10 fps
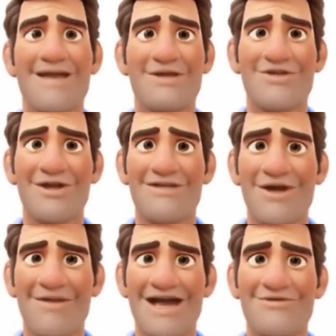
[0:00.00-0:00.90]

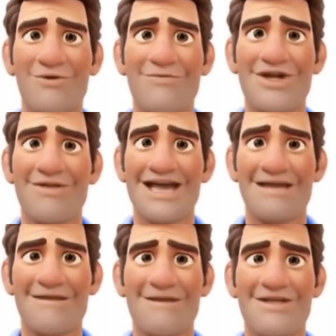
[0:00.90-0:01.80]
including their natural
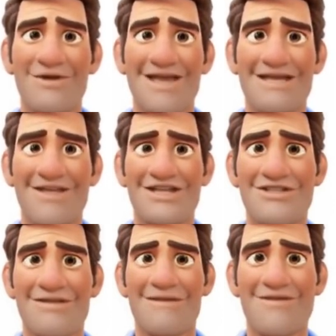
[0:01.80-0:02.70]
beauty,
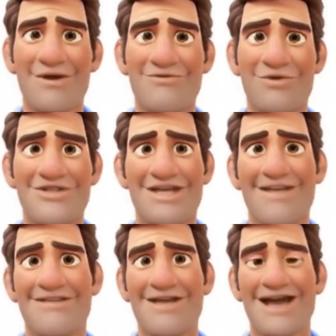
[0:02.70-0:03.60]
uniqueness, cultural
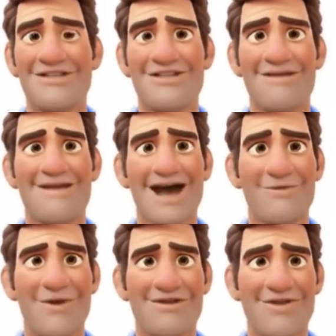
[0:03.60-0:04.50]
significance,
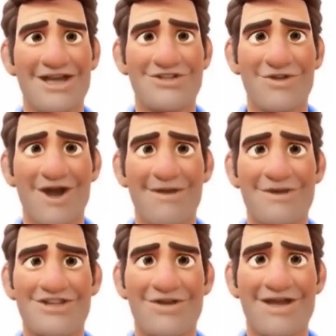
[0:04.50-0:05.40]
and recreational
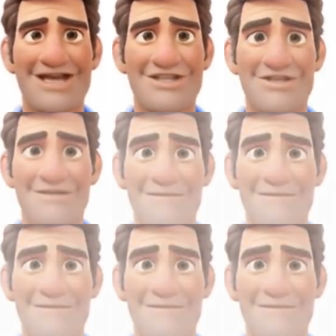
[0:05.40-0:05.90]
opportunities.